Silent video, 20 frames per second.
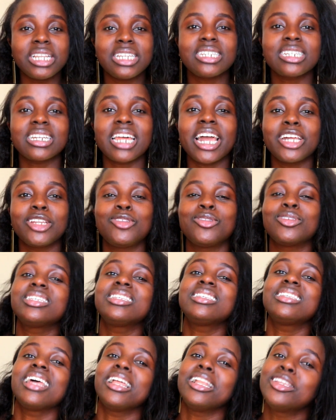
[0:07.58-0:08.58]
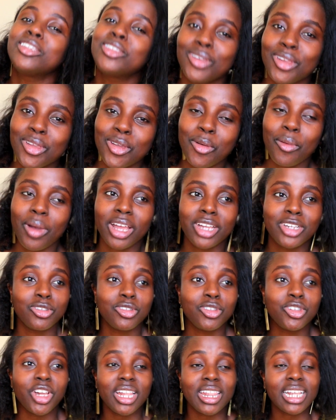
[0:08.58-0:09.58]
trying to sell to you why you
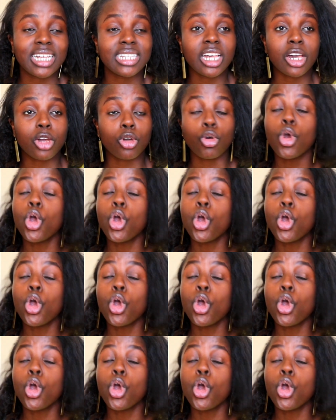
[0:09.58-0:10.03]
should join the SACCO.